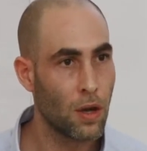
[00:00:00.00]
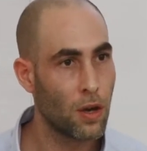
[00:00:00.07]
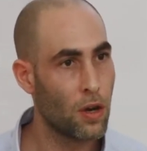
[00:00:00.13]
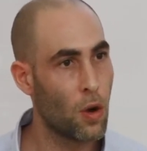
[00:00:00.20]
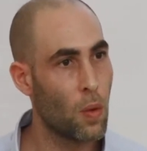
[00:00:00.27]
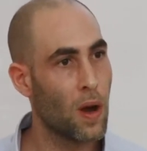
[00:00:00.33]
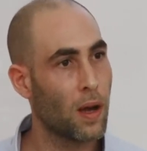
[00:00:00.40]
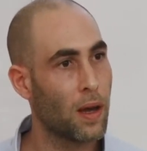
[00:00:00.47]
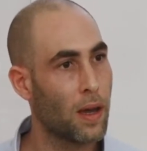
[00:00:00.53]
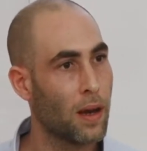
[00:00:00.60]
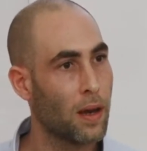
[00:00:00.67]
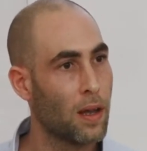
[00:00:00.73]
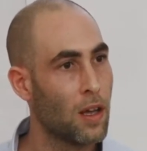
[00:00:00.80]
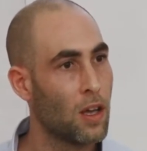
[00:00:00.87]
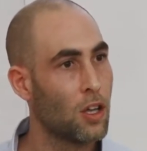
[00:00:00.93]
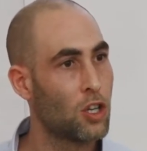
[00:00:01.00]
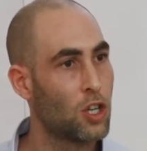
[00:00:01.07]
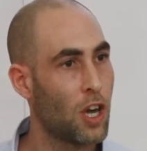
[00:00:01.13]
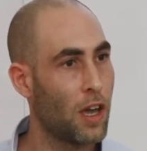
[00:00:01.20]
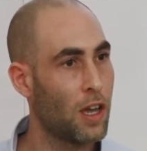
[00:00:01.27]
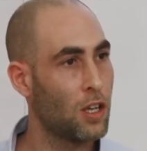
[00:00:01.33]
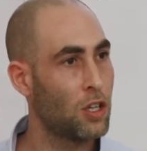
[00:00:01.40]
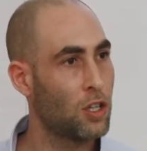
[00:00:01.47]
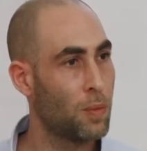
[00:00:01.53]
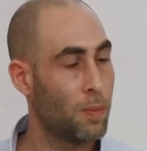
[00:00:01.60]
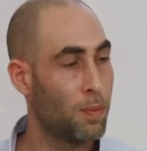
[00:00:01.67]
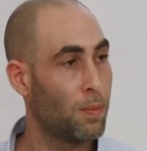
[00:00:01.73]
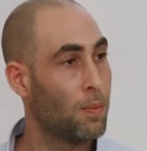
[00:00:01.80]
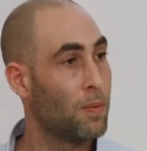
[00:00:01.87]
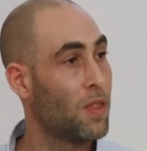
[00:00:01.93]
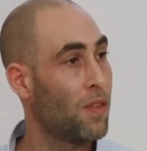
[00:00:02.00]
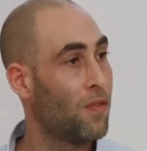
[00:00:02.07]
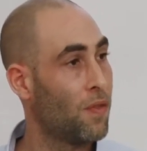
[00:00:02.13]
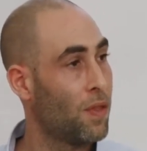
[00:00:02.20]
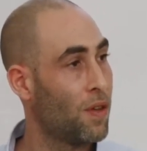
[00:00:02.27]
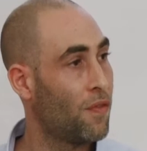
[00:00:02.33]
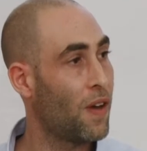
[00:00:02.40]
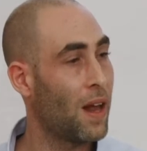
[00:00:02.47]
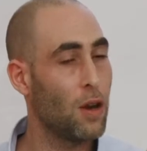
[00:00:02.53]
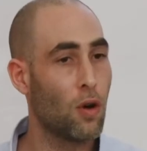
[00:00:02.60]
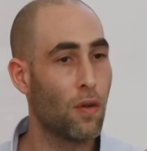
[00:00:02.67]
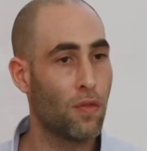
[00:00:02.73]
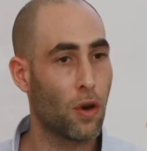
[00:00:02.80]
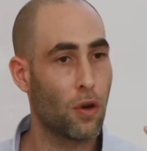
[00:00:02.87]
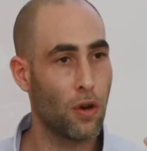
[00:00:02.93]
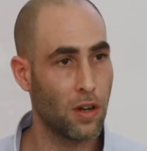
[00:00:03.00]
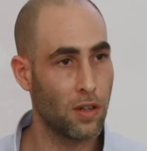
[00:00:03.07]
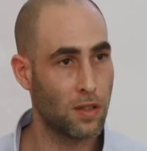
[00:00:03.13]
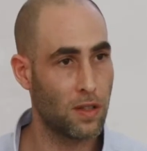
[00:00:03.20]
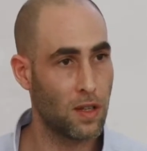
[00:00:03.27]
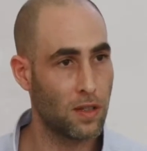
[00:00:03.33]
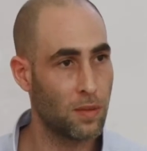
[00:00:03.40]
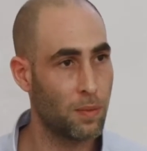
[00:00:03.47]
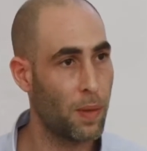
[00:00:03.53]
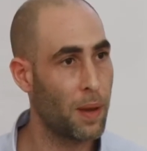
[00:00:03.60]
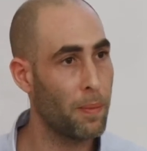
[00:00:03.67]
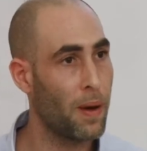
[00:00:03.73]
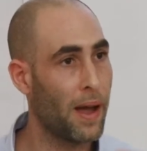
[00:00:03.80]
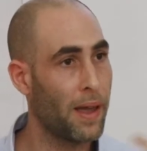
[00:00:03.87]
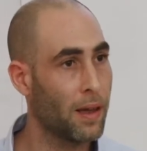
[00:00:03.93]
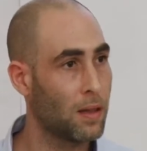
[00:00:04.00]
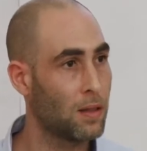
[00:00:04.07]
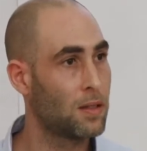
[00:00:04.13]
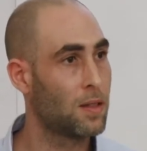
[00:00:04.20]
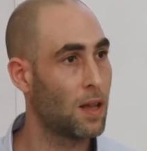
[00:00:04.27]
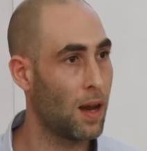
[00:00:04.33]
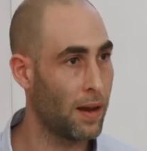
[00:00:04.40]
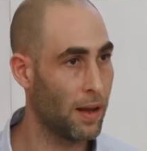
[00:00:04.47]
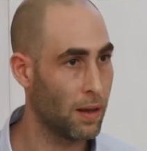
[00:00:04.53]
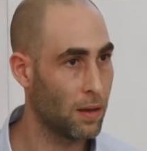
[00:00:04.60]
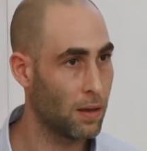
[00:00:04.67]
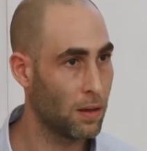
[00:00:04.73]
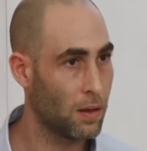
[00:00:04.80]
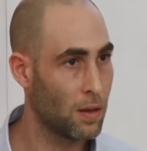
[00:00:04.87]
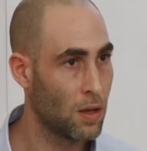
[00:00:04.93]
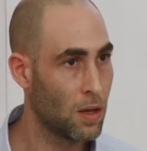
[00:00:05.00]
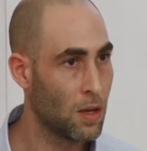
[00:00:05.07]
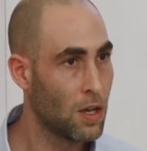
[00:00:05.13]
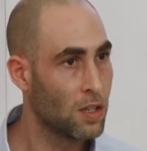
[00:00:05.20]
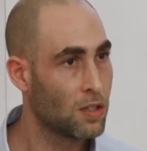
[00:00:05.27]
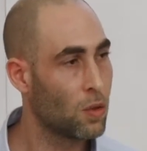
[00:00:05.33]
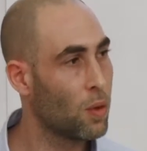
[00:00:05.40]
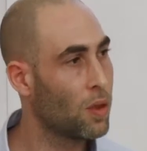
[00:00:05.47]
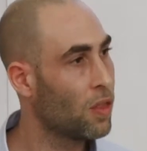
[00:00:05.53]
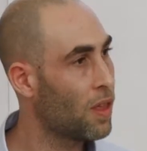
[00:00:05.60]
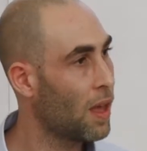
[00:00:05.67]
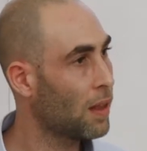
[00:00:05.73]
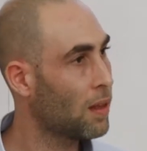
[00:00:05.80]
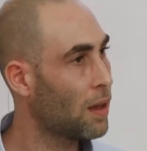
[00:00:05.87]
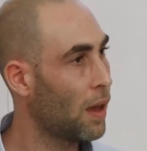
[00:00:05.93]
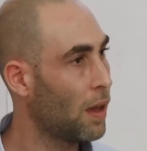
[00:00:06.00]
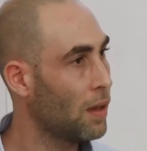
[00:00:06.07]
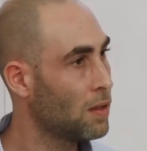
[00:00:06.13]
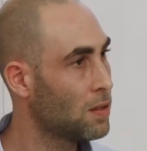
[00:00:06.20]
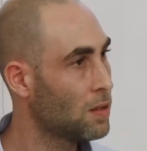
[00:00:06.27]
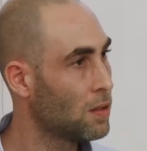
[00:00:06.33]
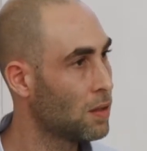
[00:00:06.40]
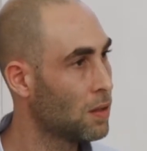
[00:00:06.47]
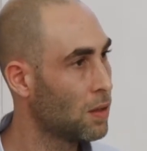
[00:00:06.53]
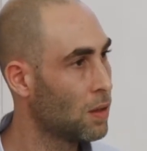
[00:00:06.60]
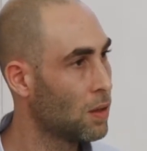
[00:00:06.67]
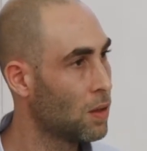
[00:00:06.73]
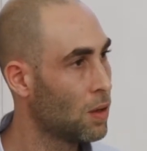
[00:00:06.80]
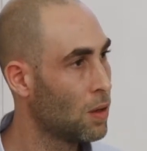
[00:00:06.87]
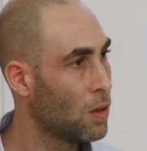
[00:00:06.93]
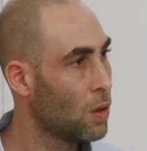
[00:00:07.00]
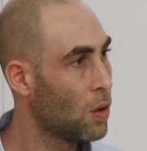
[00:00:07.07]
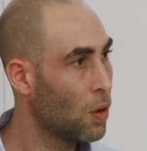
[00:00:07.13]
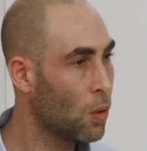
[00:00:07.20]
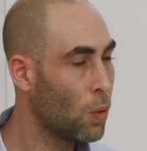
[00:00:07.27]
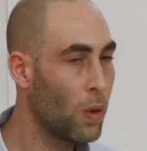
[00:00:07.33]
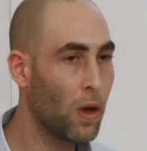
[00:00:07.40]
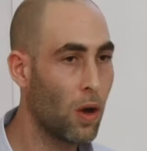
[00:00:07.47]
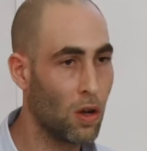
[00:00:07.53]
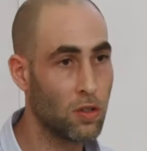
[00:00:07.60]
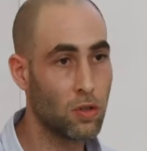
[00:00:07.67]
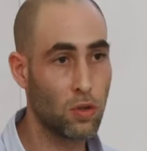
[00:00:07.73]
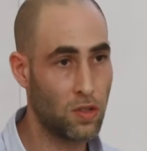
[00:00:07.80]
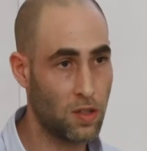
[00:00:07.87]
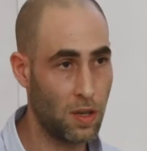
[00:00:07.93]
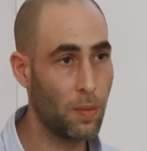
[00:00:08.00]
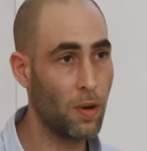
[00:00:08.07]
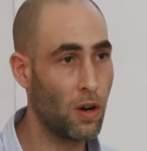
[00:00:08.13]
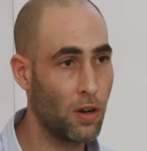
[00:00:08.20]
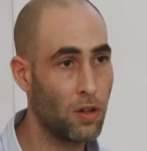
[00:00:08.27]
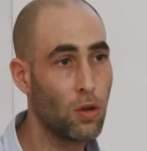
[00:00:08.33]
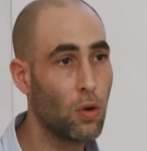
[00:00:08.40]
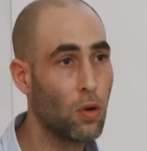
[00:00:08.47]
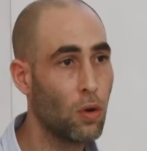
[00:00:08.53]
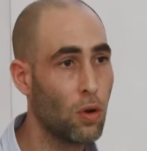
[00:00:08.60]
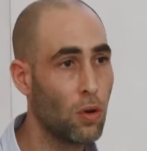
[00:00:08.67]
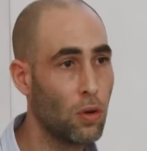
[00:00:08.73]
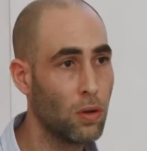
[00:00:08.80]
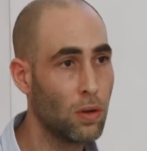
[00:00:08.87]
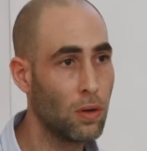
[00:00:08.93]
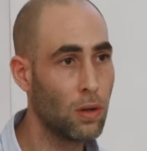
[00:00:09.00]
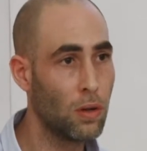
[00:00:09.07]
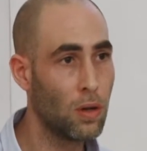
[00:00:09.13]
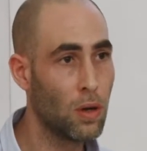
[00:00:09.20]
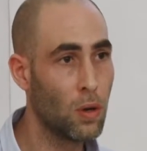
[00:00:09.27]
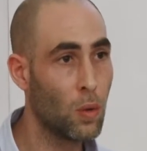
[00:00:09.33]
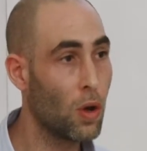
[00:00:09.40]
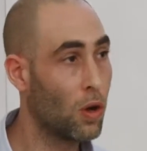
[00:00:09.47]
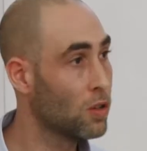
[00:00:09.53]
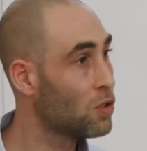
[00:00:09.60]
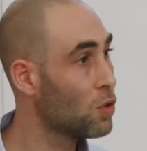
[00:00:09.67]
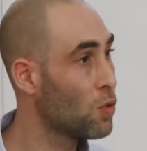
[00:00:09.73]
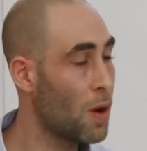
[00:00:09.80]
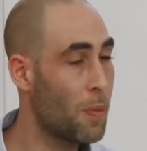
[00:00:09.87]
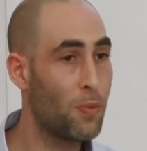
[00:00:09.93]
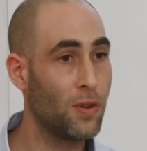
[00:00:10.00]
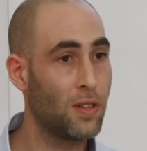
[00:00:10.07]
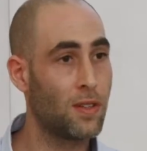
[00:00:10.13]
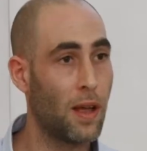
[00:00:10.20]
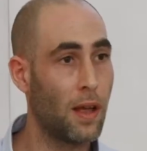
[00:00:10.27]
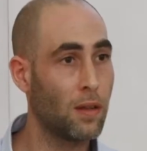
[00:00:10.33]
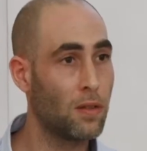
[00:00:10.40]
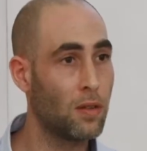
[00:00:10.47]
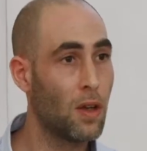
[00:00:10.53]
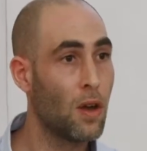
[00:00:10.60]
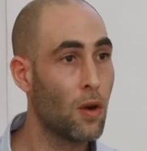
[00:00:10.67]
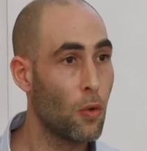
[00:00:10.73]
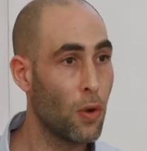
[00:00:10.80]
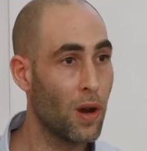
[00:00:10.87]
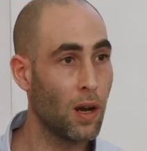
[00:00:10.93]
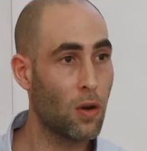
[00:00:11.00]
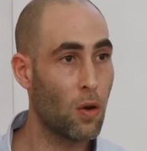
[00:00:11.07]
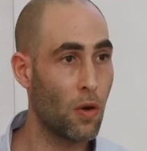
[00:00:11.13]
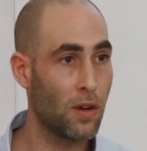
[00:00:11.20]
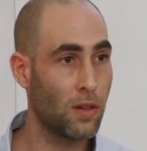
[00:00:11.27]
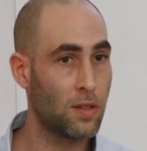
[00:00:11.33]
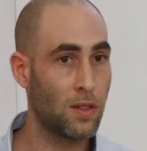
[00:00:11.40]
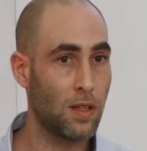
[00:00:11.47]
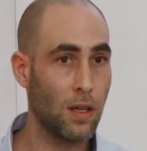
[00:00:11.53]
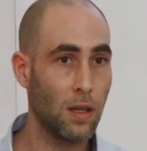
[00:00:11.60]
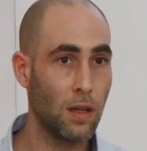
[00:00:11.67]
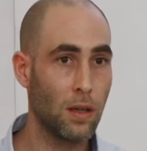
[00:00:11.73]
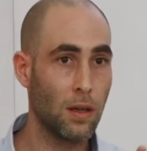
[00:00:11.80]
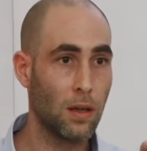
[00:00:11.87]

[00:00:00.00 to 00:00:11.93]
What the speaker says: no one can change the value of the currencies by buying and selling. So in that case, we also, similar to Kulik, we also represent real currency,